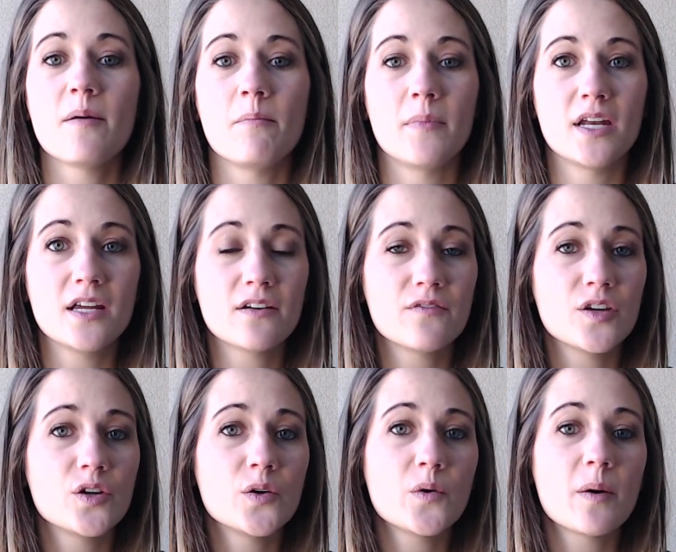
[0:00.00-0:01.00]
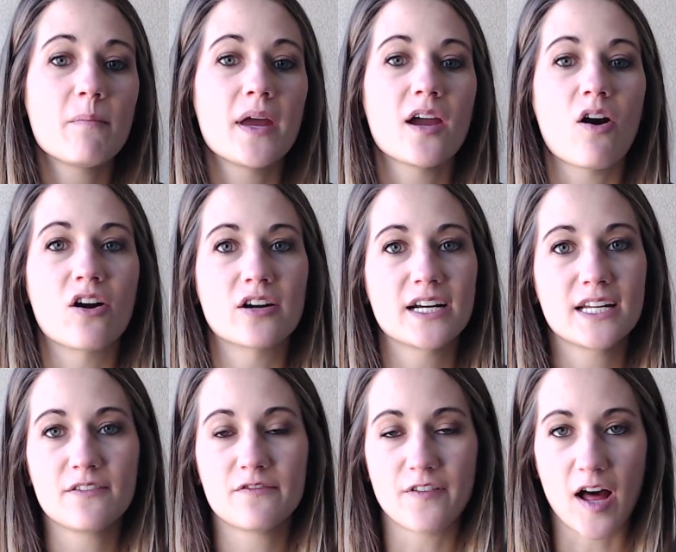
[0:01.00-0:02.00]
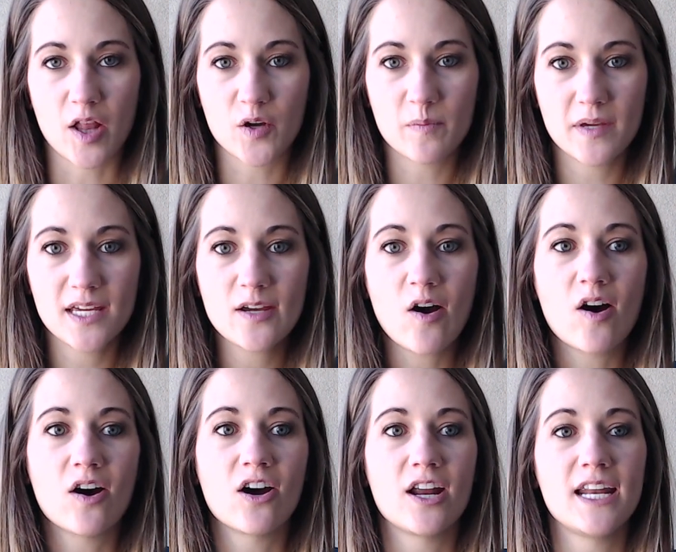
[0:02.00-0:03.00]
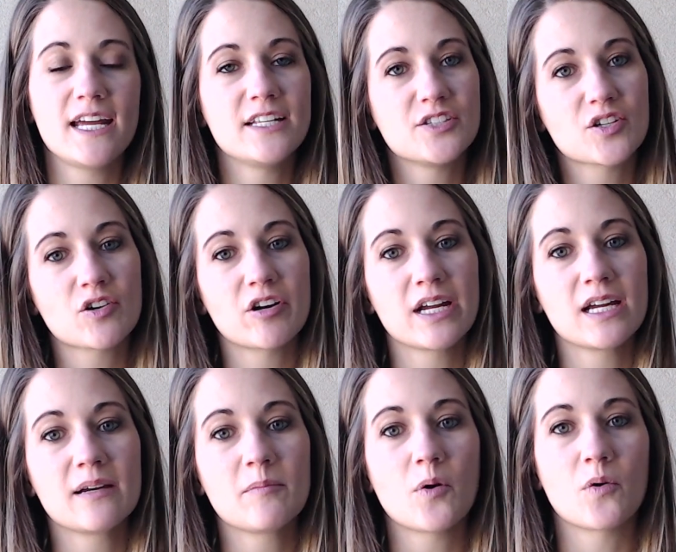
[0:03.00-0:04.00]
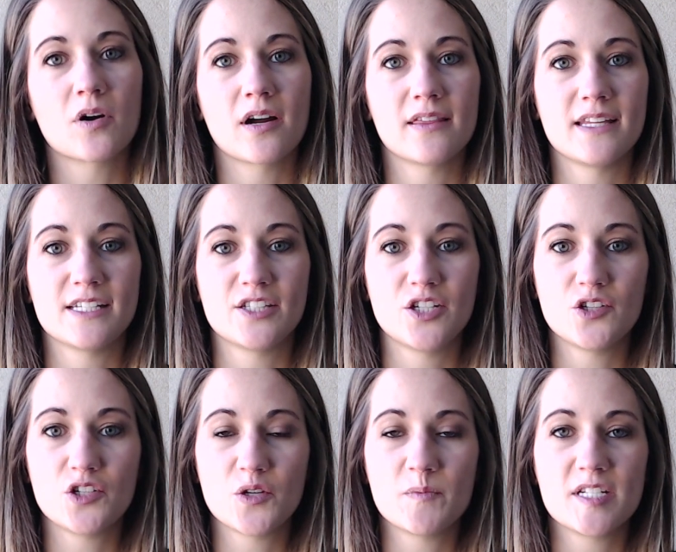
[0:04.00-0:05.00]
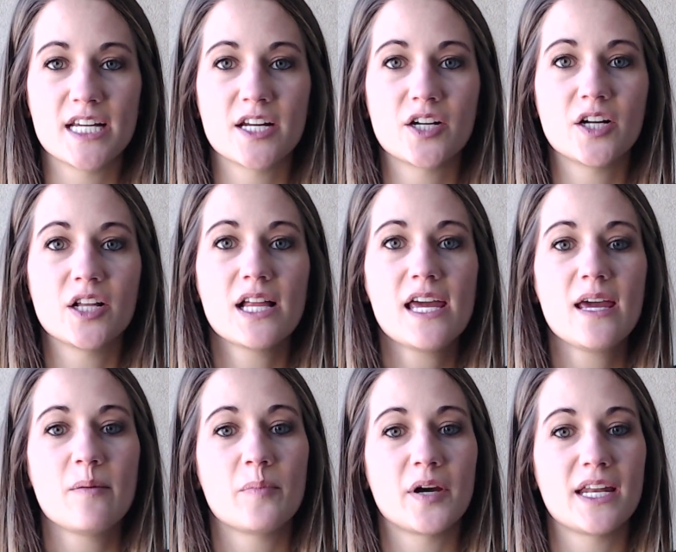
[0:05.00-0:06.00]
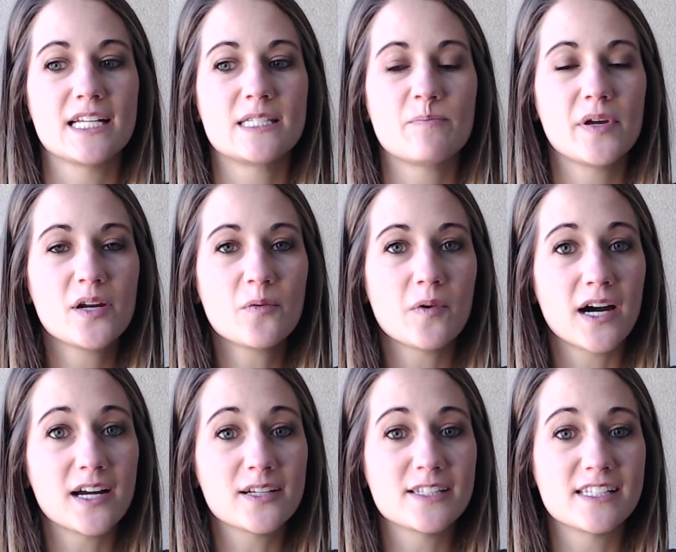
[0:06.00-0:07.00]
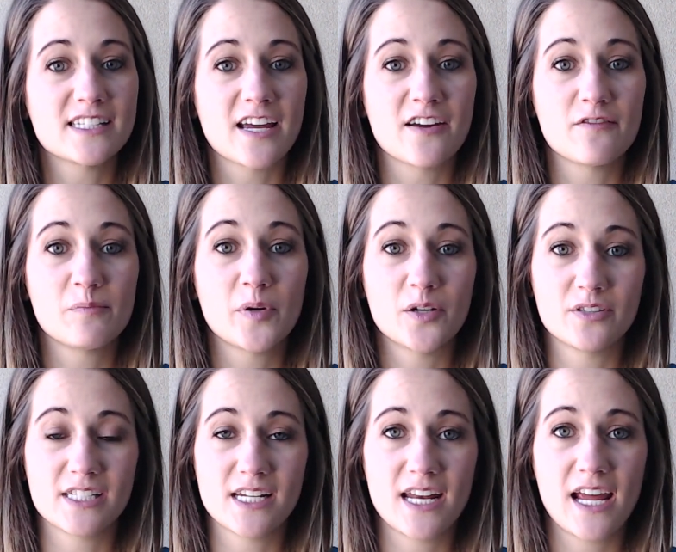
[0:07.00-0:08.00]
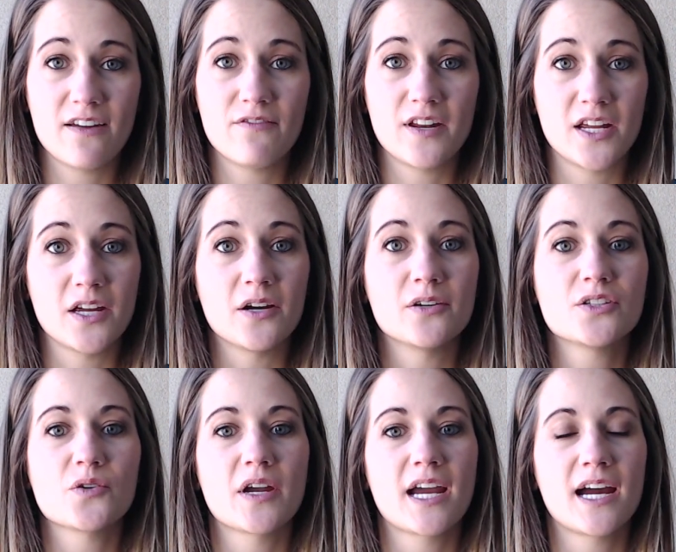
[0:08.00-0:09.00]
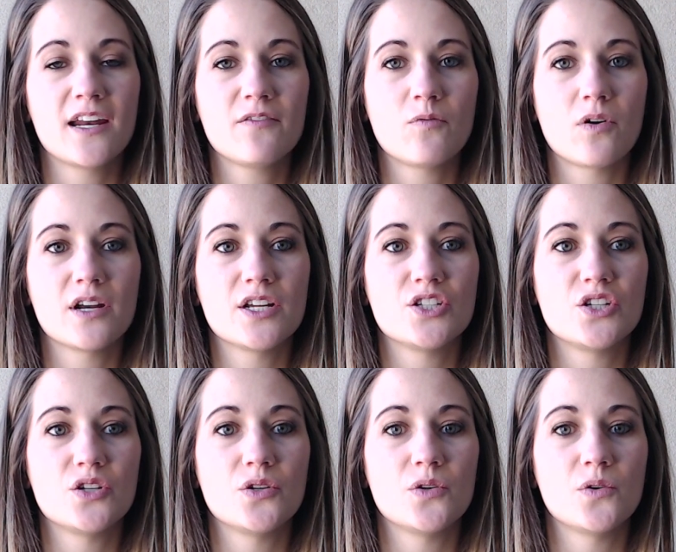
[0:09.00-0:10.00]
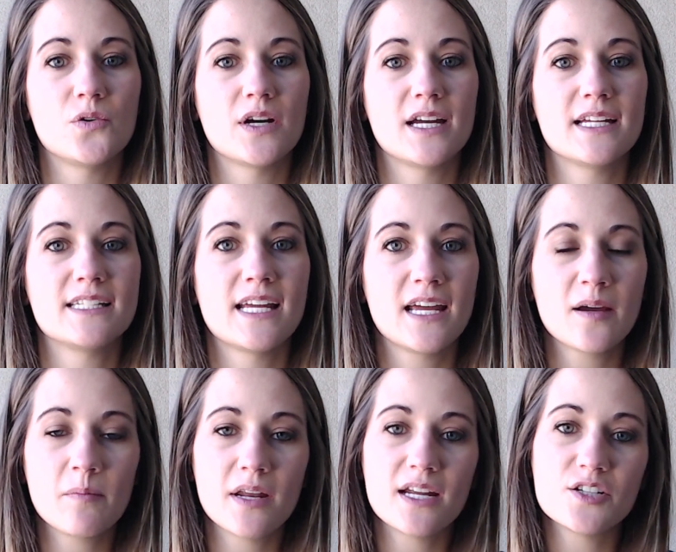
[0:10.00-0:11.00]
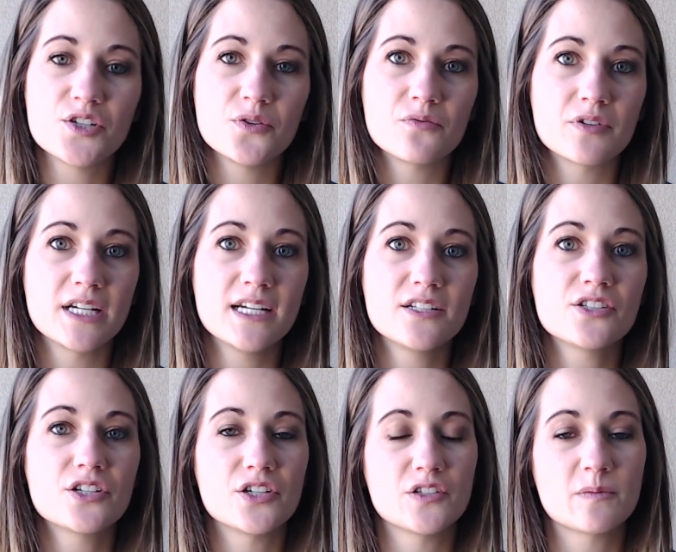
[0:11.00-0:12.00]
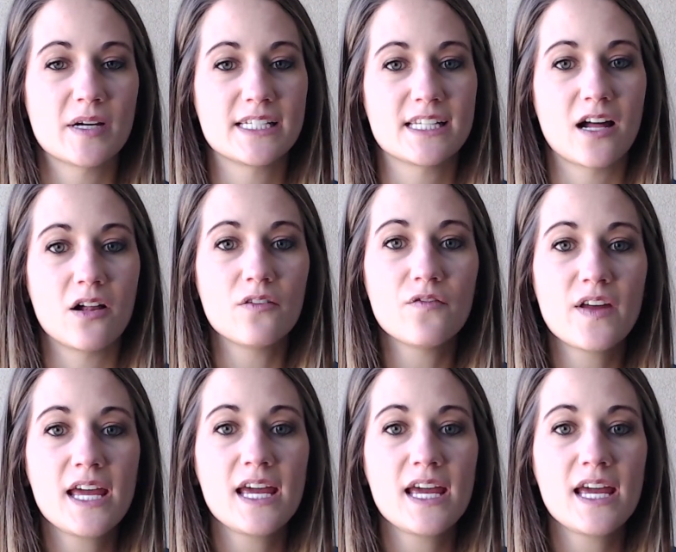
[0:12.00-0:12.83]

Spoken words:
Many of you may already follow me on Instagram or on this YouTube channel, but it's been a while since I've posted a video, so I kind of wanted to take a minute to reintroduce myself.